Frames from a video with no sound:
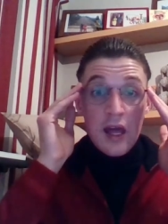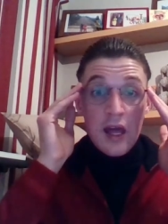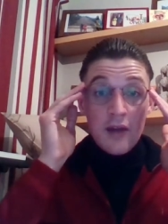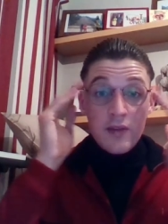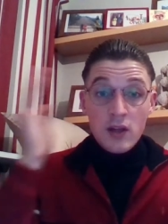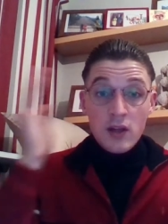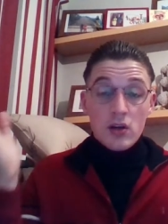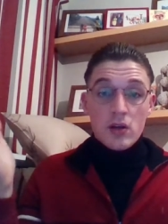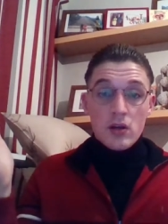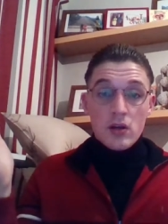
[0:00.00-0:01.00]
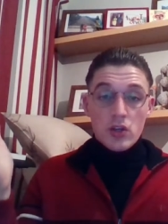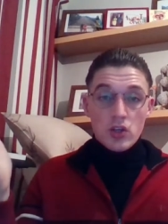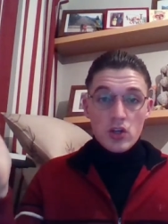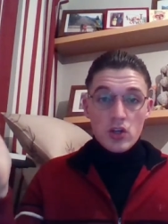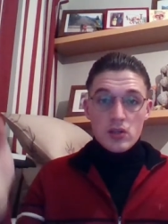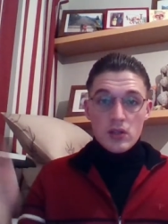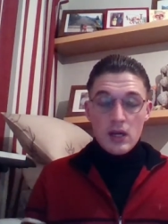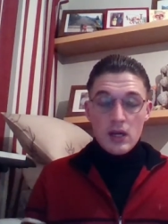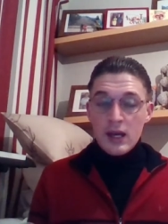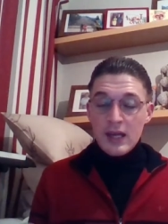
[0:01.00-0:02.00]
And they look good.
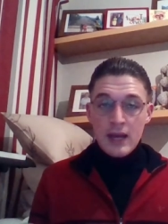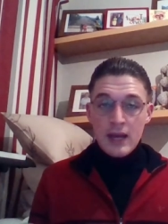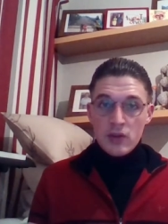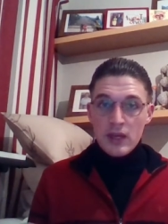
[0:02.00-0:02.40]
Again, I've got the